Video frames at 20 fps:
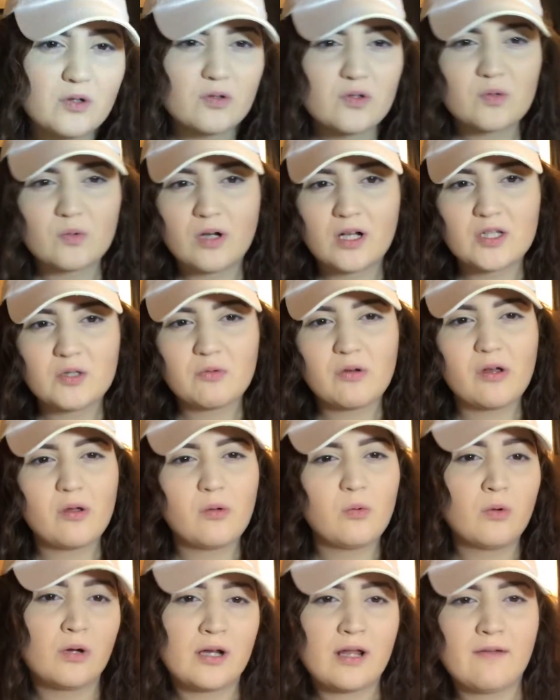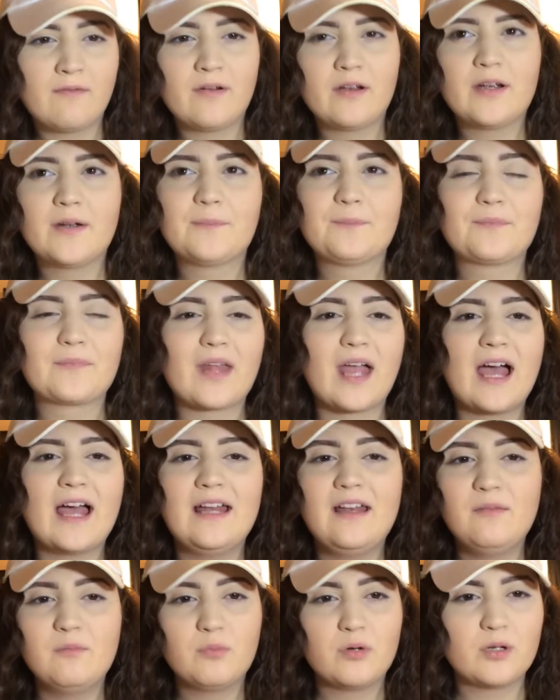don't swatch well, whatever. I
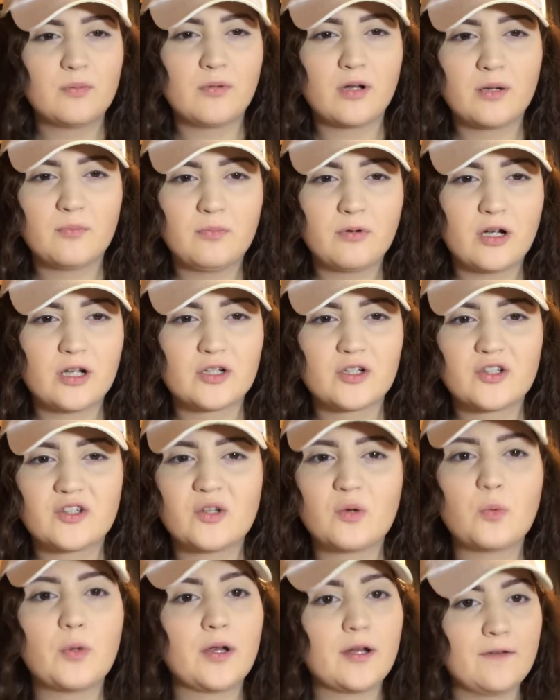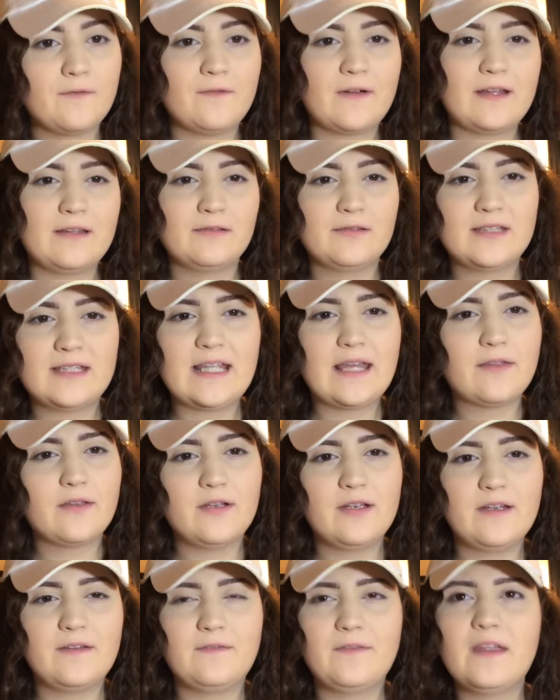didn't put them on a brush, so we're gonna find out
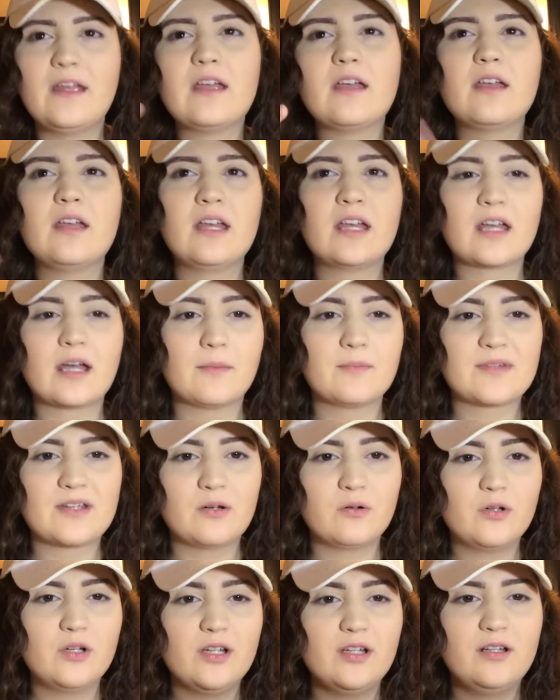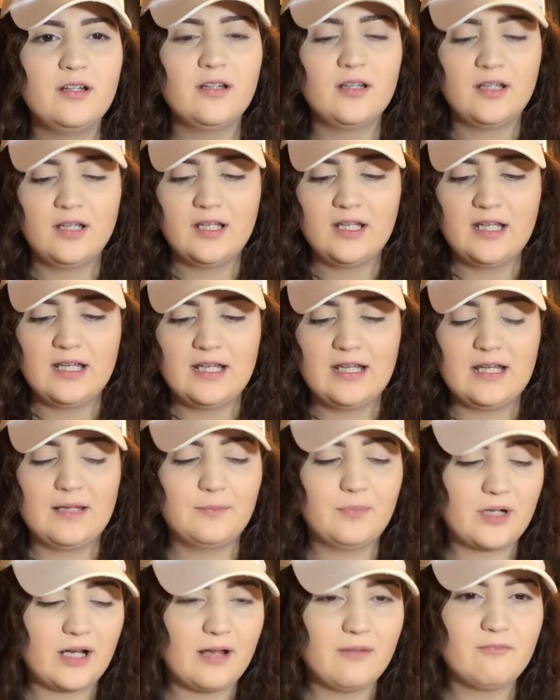together if it comes out good.
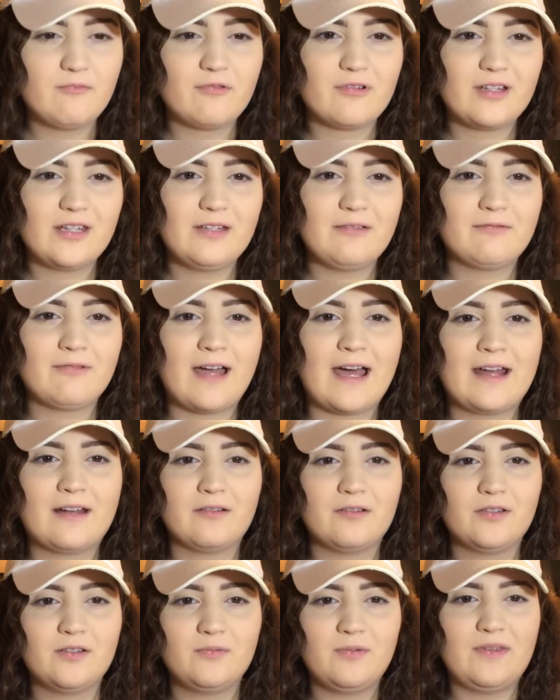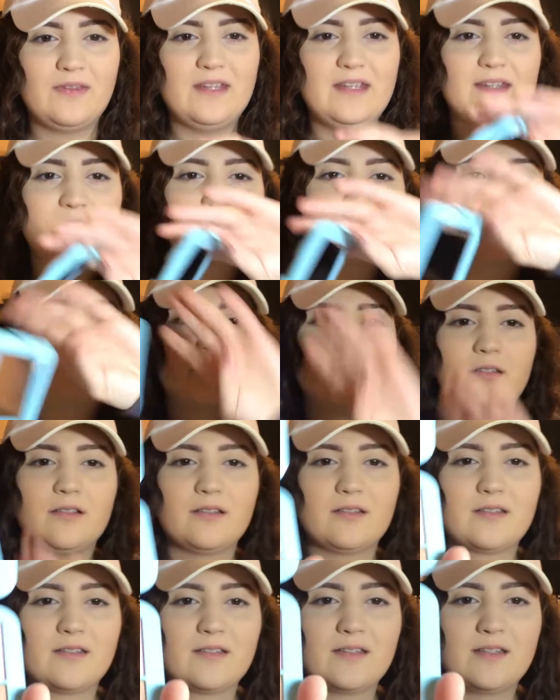But I'm really rattled with these
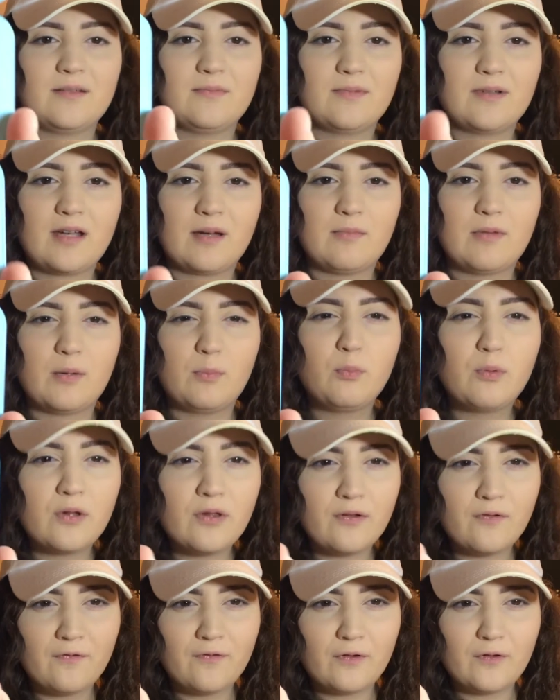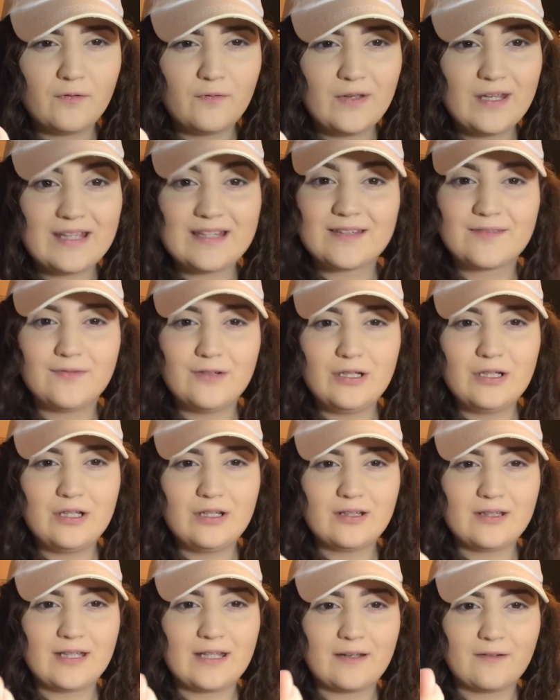colors to come up with a full face for you,
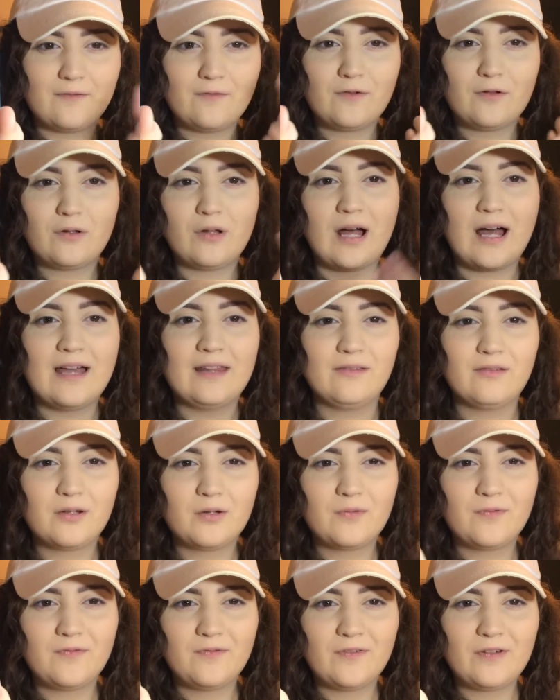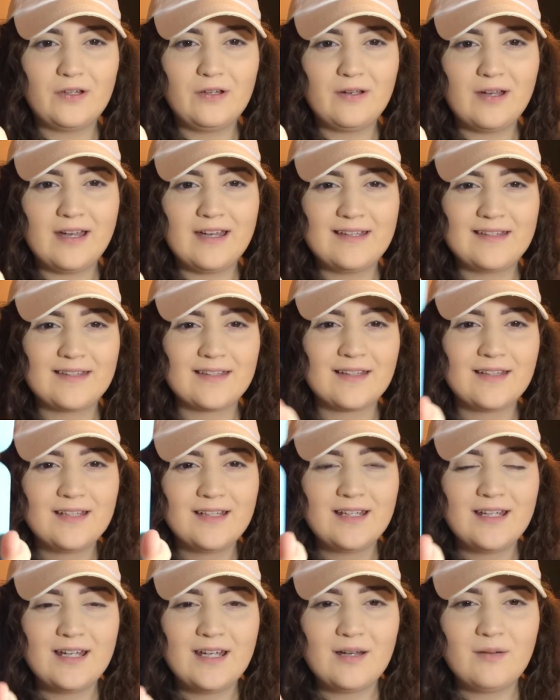like a full eye look for you guys.
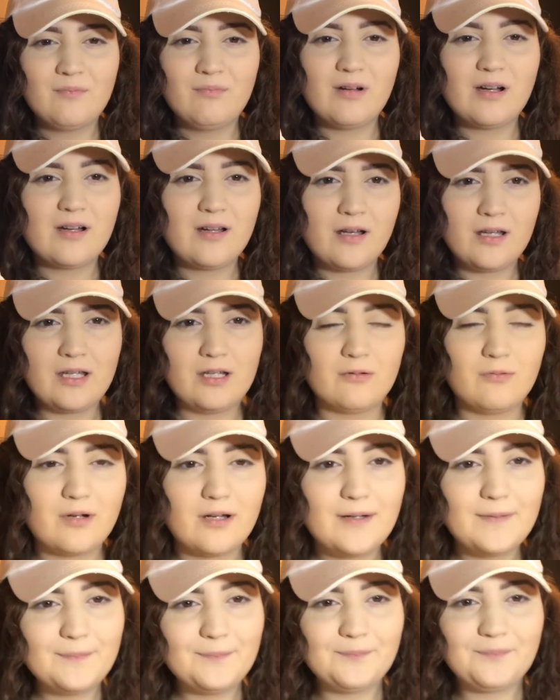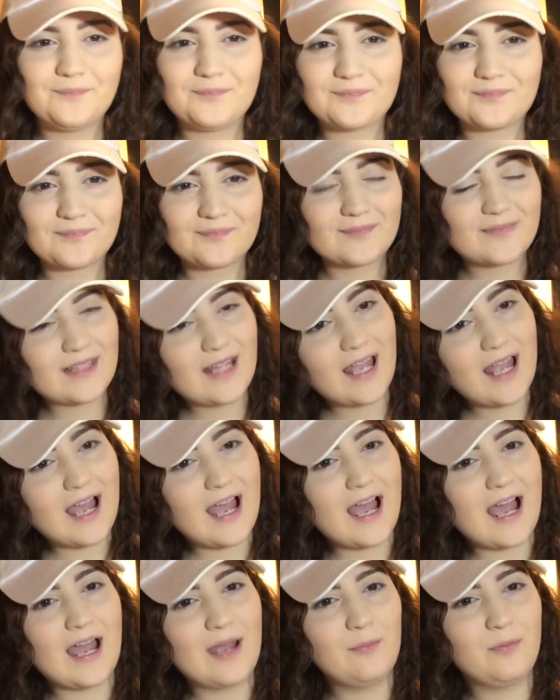But you know what?
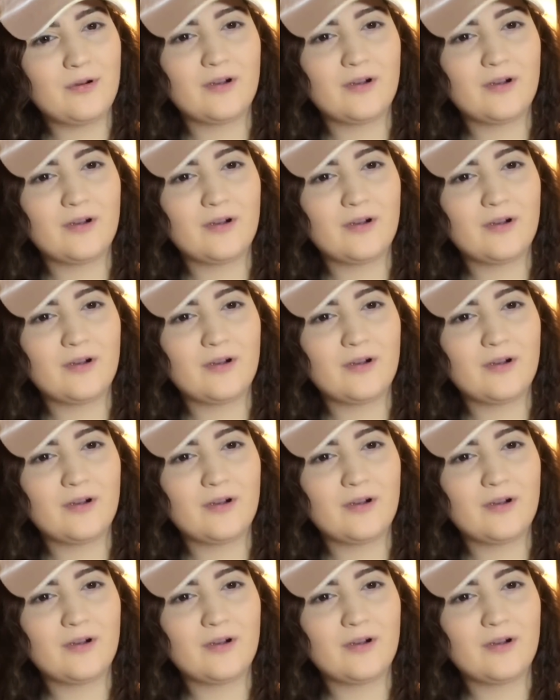I